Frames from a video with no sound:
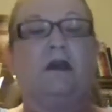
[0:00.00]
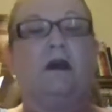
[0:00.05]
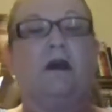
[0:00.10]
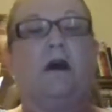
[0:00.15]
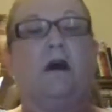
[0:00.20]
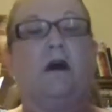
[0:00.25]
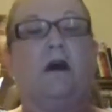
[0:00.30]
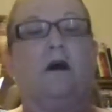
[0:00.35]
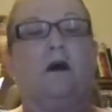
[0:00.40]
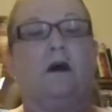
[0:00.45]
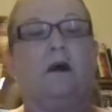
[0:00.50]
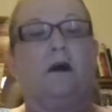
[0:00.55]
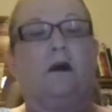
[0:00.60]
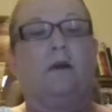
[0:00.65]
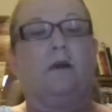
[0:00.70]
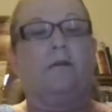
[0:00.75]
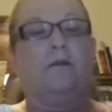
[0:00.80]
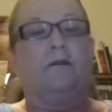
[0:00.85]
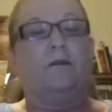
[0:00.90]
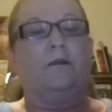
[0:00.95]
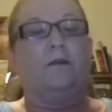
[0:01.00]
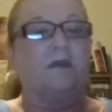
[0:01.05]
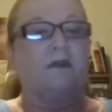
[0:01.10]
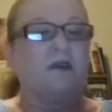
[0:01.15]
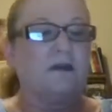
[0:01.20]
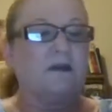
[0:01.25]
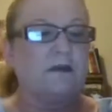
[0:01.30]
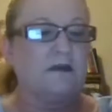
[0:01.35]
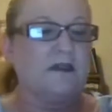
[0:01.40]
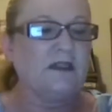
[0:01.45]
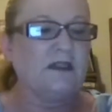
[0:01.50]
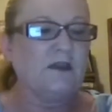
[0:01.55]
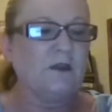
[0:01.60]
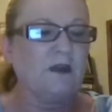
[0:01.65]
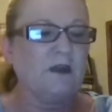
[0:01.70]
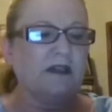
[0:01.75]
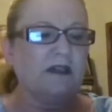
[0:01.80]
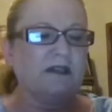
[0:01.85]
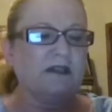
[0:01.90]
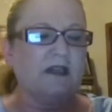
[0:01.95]
this
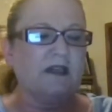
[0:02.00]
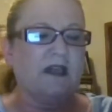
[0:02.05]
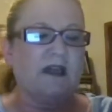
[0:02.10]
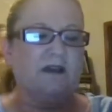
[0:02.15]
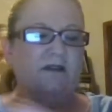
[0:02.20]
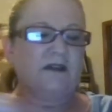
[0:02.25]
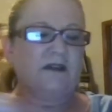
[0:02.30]
one doesn't have